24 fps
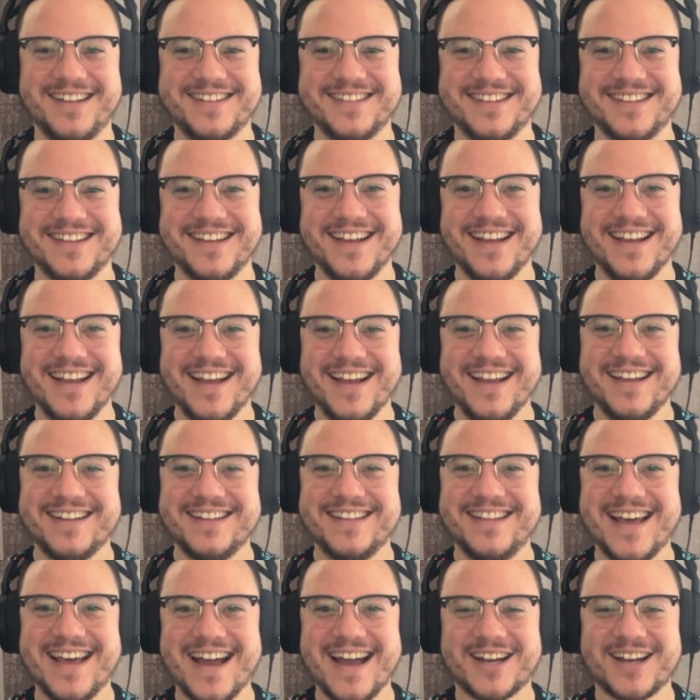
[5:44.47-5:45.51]
and
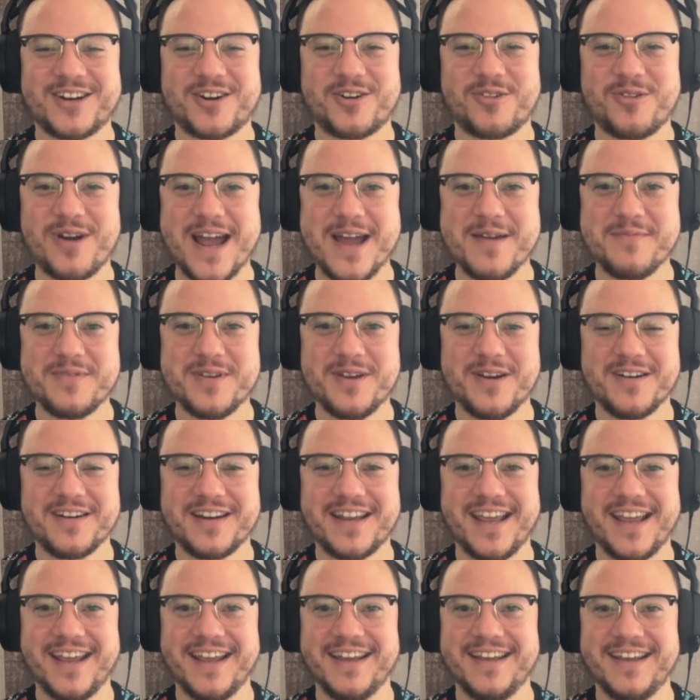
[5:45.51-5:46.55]
that crappy
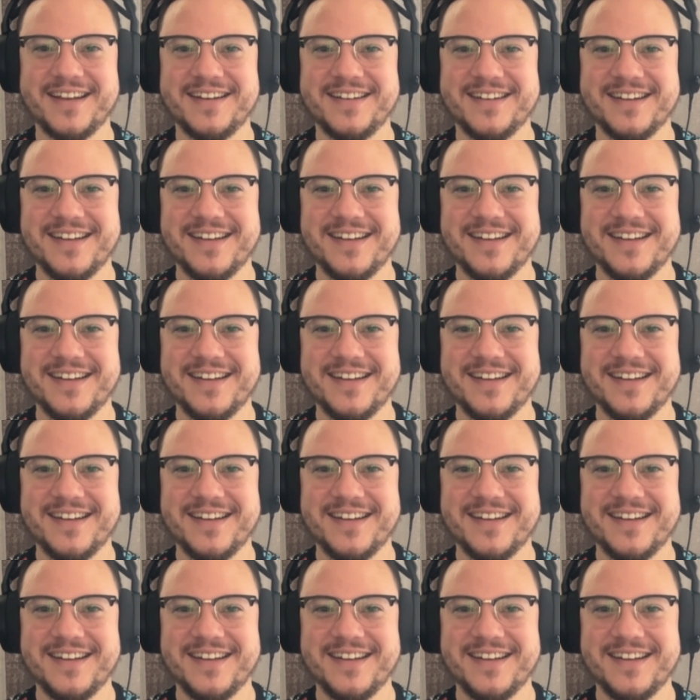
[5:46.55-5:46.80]
arcade